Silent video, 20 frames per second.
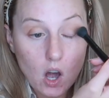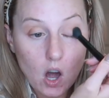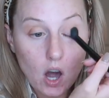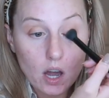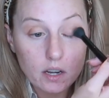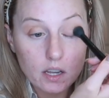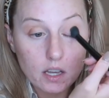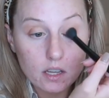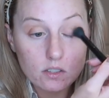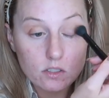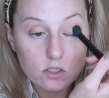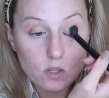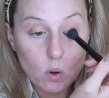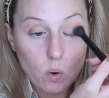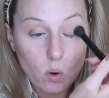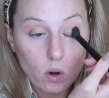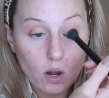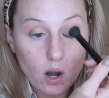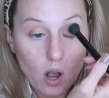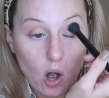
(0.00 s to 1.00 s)
honest
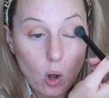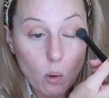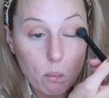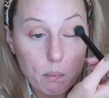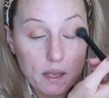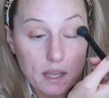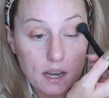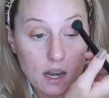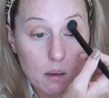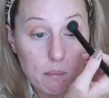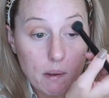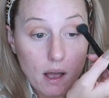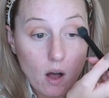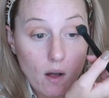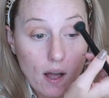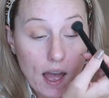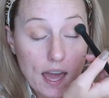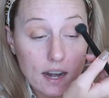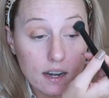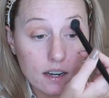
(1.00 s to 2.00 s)
or open
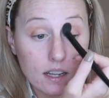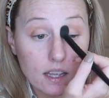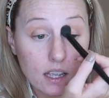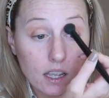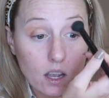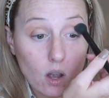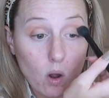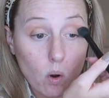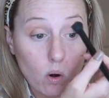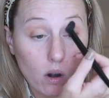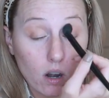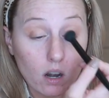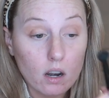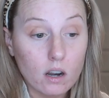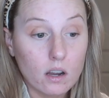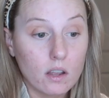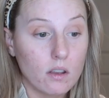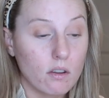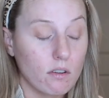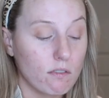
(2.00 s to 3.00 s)
about editing
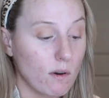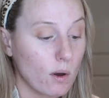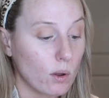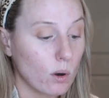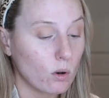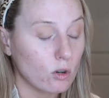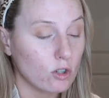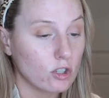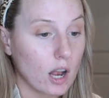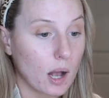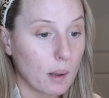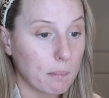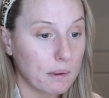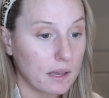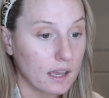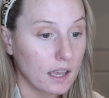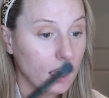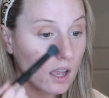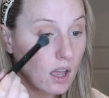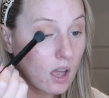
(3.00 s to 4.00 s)
or
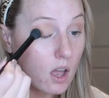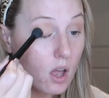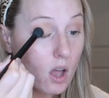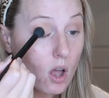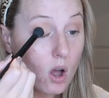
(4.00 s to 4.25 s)
photoshopping